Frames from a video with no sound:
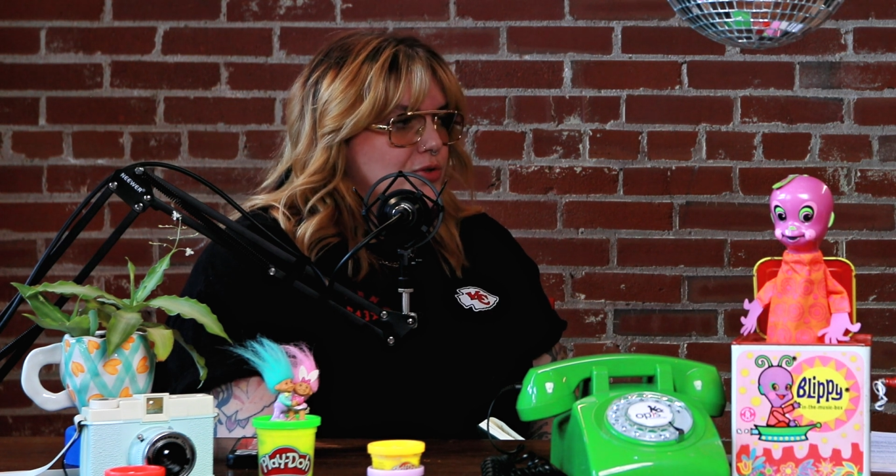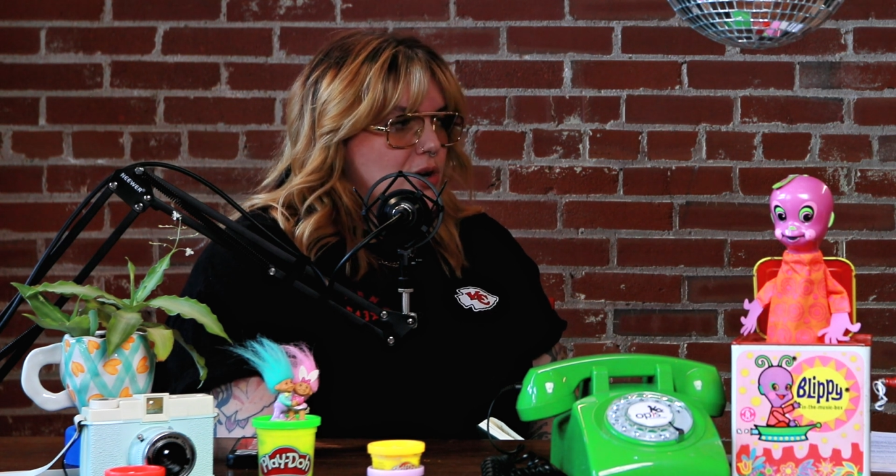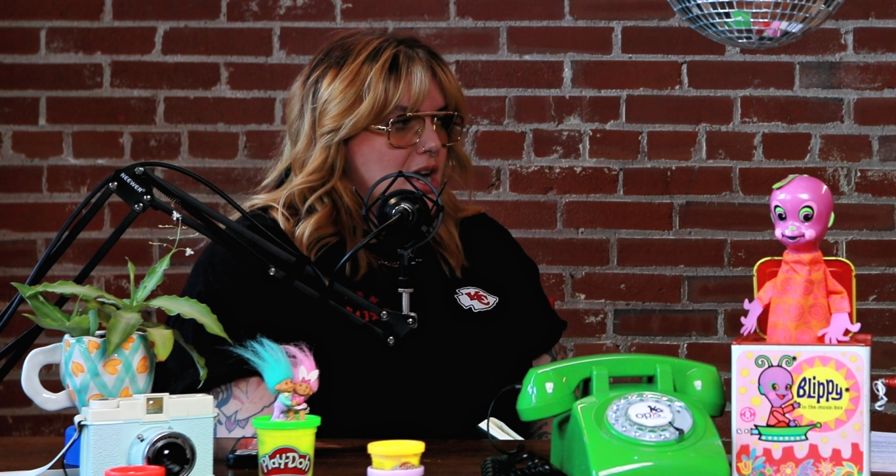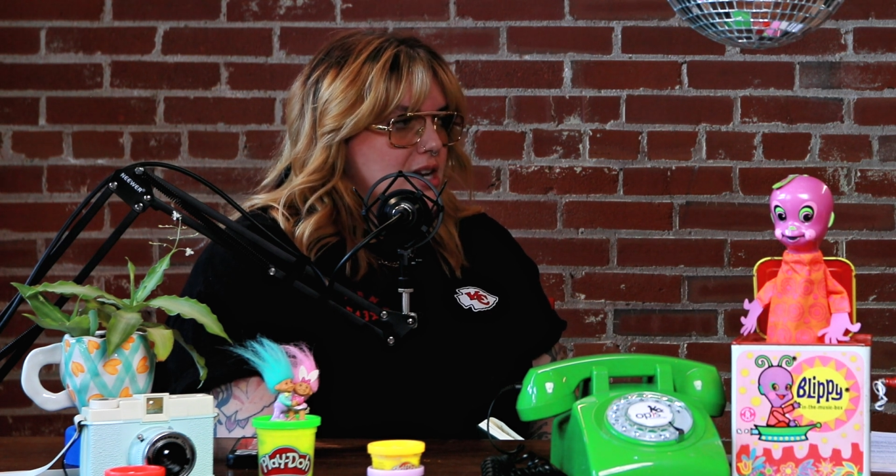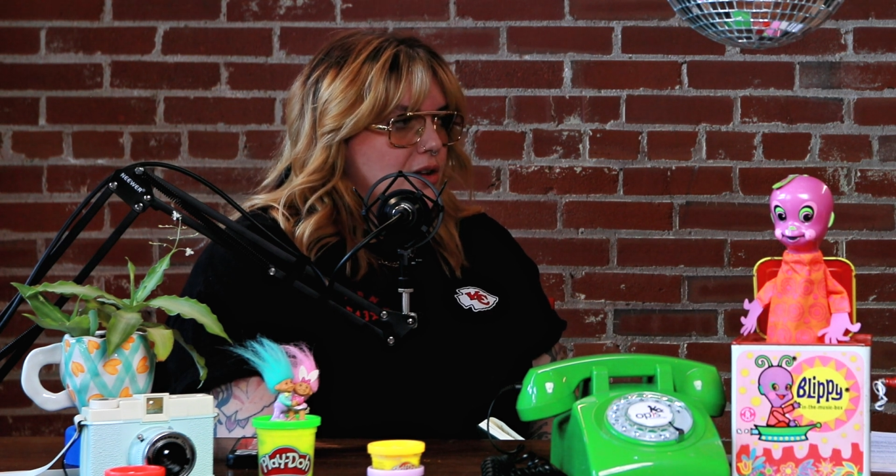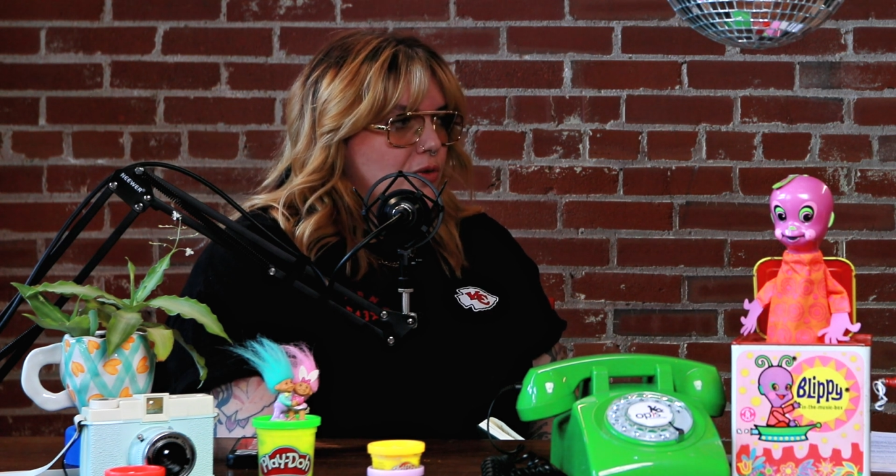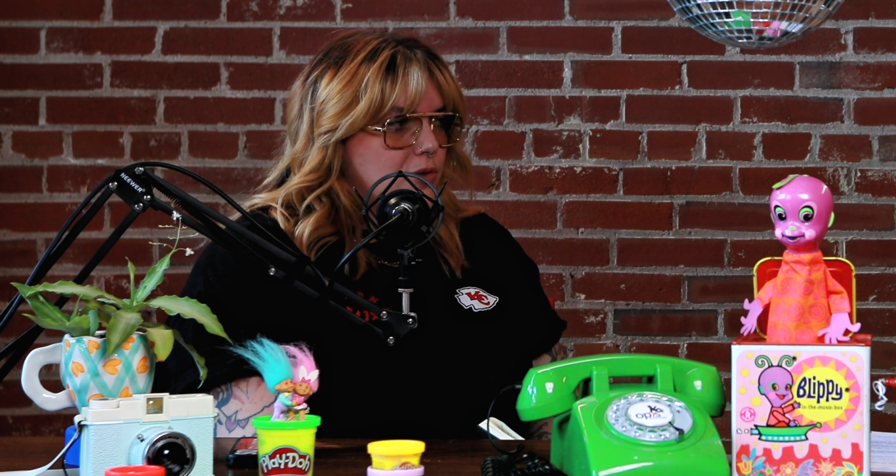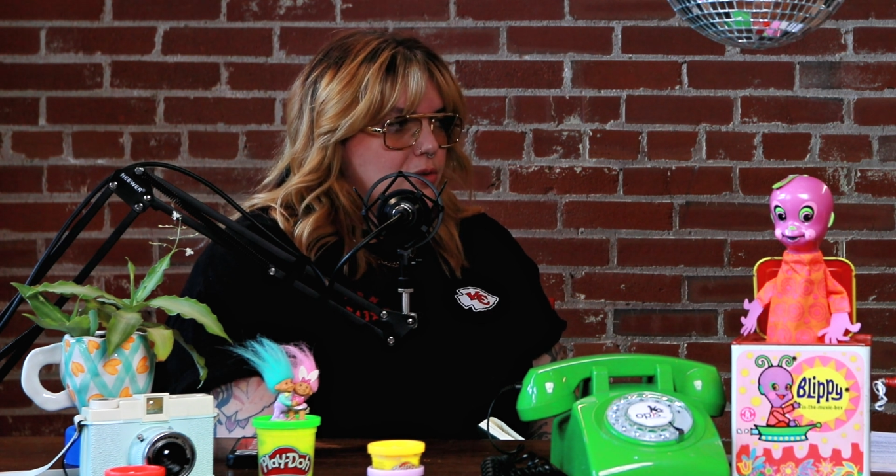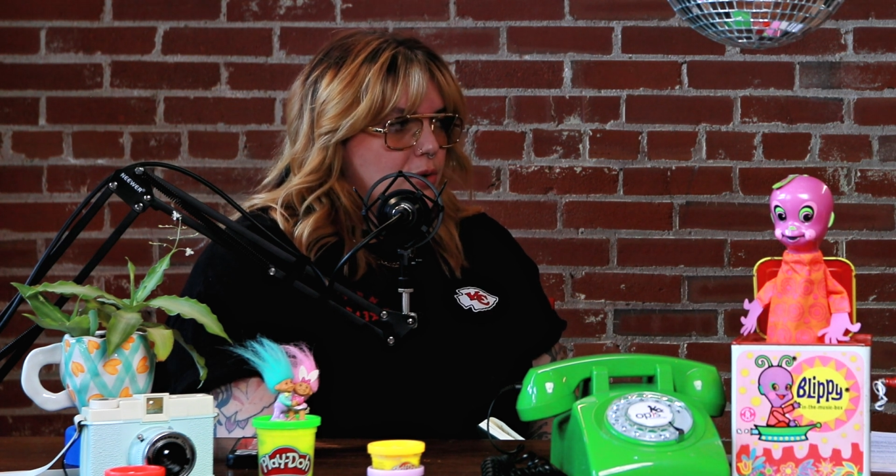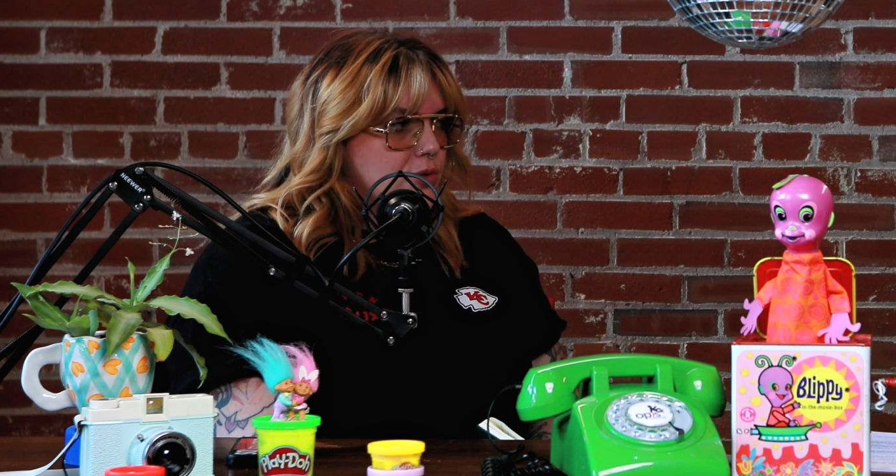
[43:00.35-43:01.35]
trying to
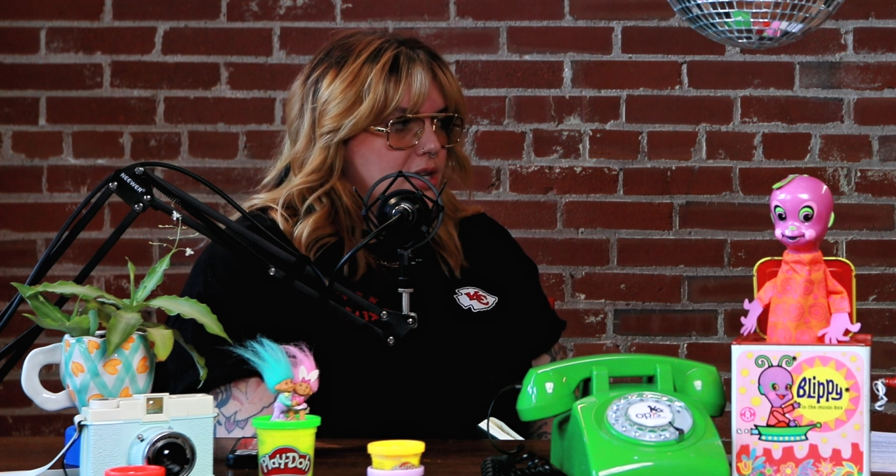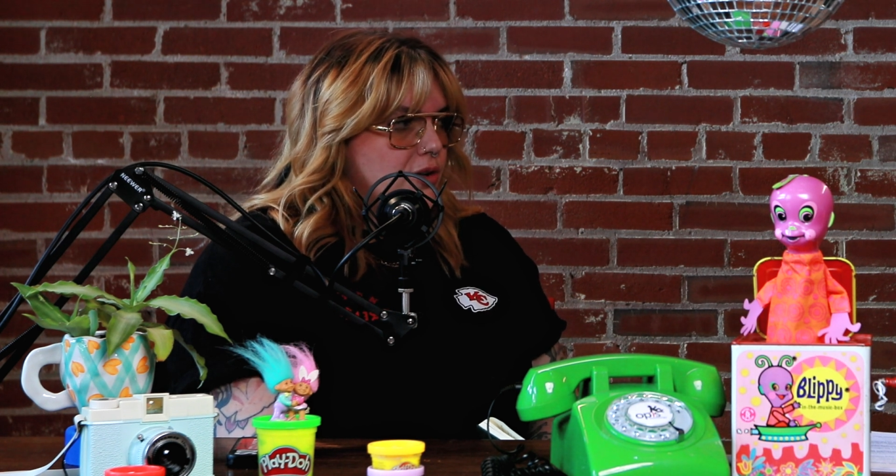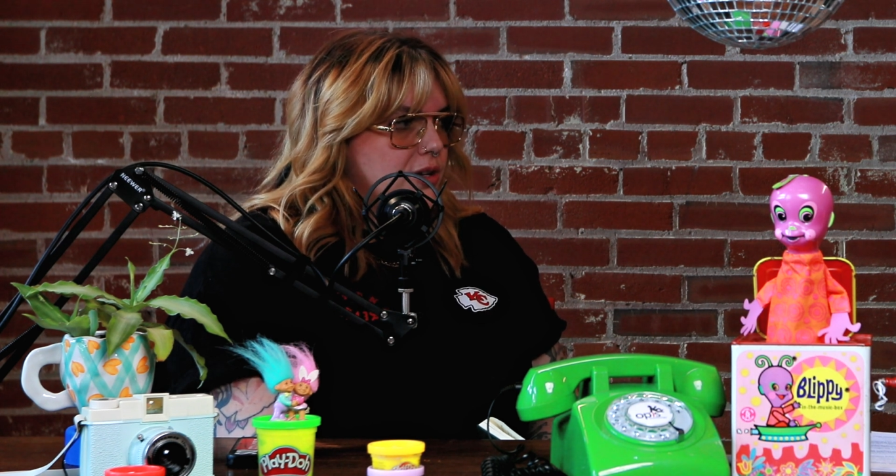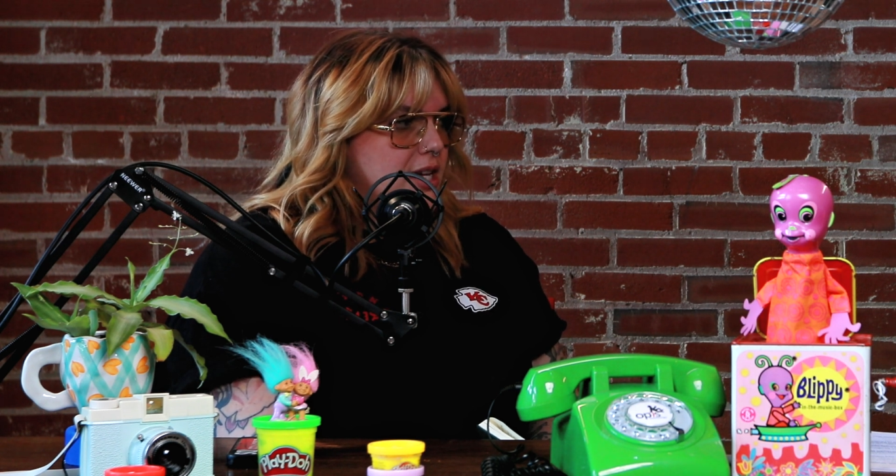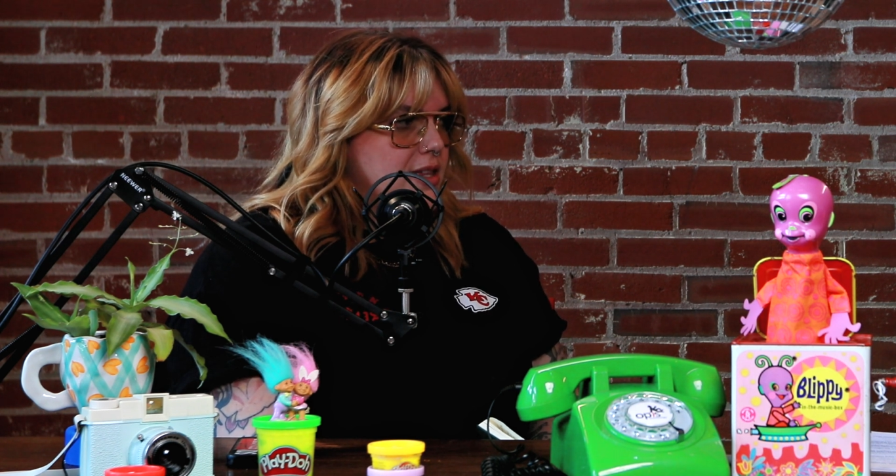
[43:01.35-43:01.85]
overthrow Tony,